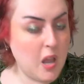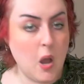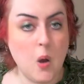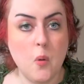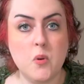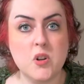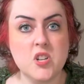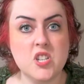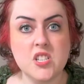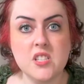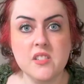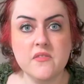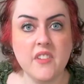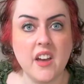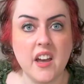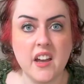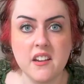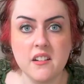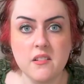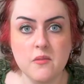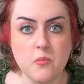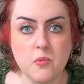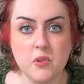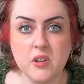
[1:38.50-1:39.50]
Which is
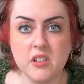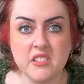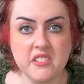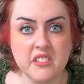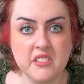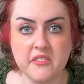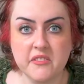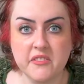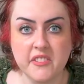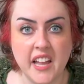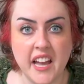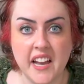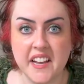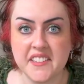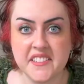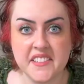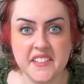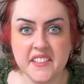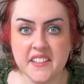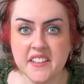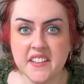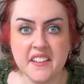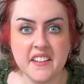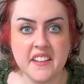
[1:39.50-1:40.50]
fine. We're a little
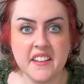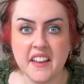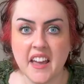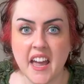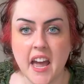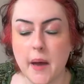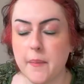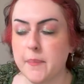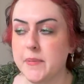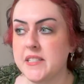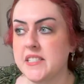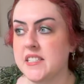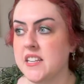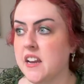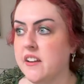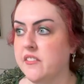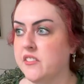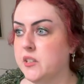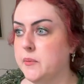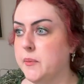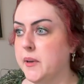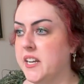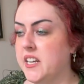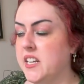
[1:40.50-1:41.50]
flaccid. It happens to
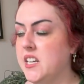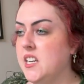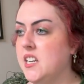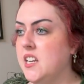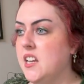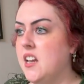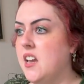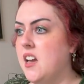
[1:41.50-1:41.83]
everybody.